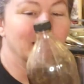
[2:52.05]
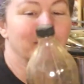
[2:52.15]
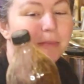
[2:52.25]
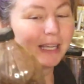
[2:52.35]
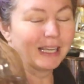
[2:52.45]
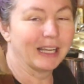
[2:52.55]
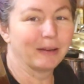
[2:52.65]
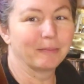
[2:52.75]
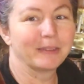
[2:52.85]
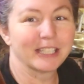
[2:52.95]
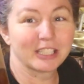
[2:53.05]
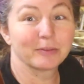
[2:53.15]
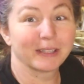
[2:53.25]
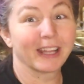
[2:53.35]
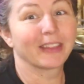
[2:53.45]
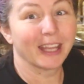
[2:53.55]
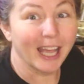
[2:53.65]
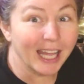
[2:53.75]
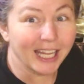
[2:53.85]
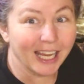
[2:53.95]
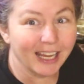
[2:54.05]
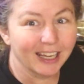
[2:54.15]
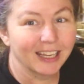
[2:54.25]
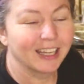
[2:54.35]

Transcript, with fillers: But um, this is without the honey.